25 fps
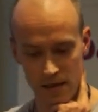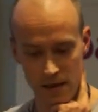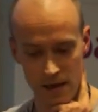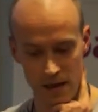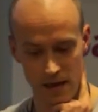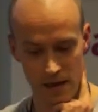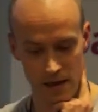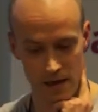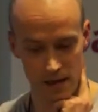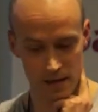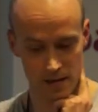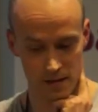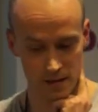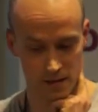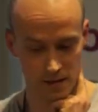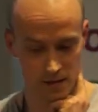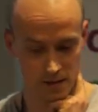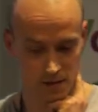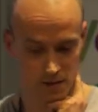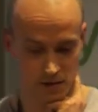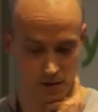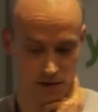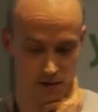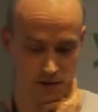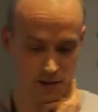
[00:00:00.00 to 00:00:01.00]
And
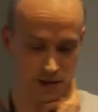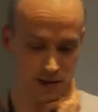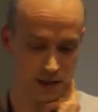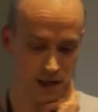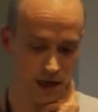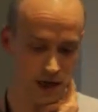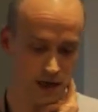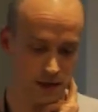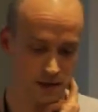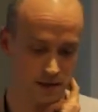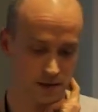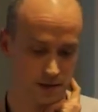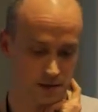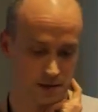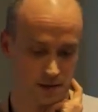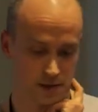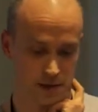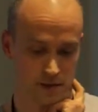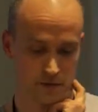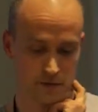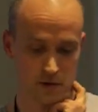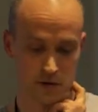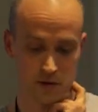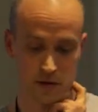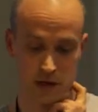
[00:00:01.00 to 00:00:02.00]
on her site,
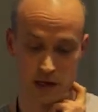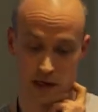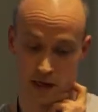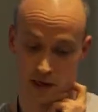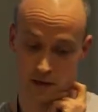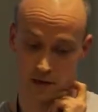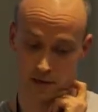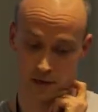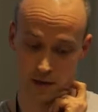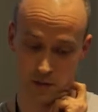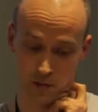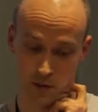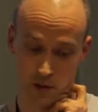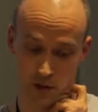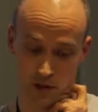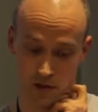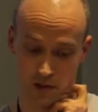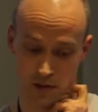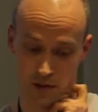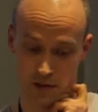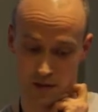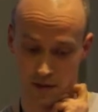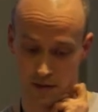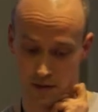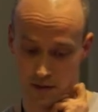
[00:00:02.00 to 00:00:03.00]
if you click on the bird,